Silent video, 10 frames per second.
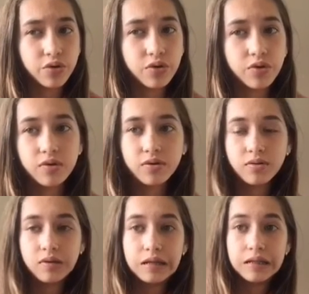So
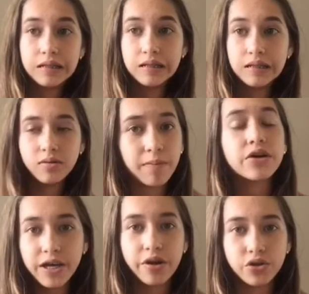as you could see, I
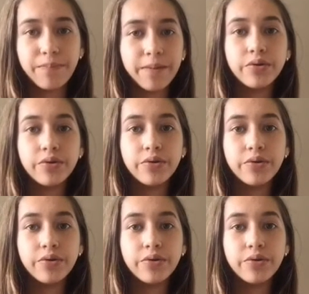just messed up.